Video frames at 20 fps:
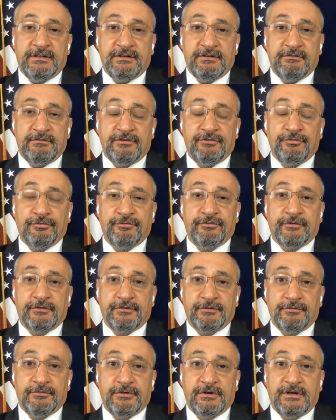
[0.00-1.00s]
individuals
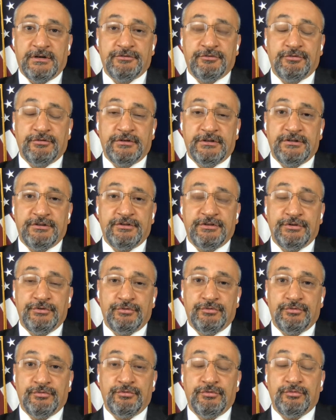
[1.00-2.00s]
on the ground to
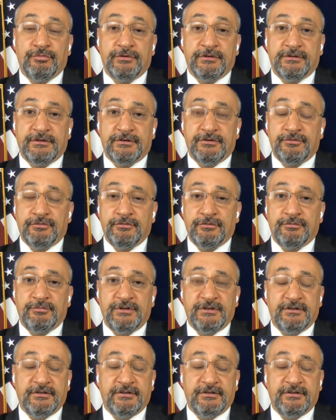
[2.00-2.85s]
continue to do what they're doing,